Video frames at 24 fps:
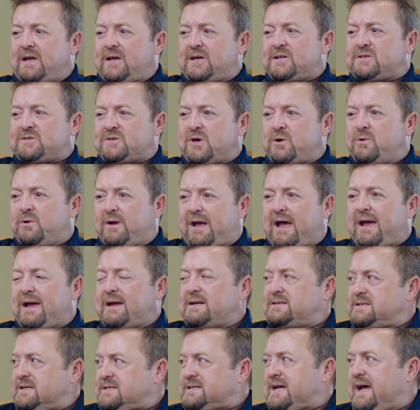it's
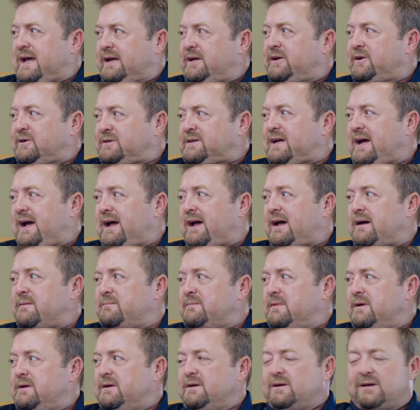okay to take your
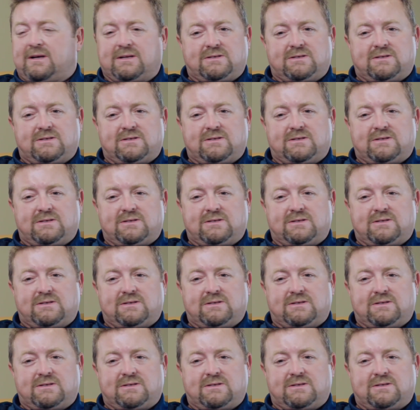time.